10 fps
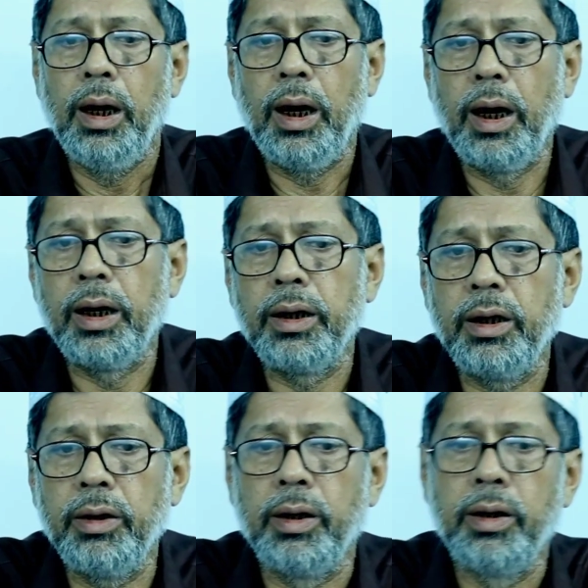And
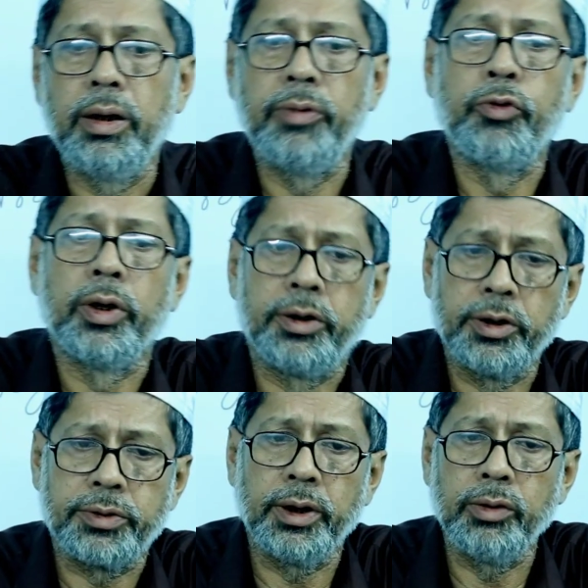if you are
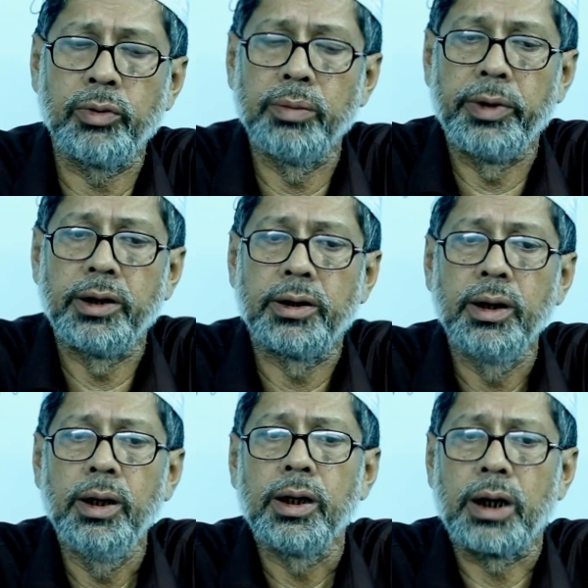interested, you can make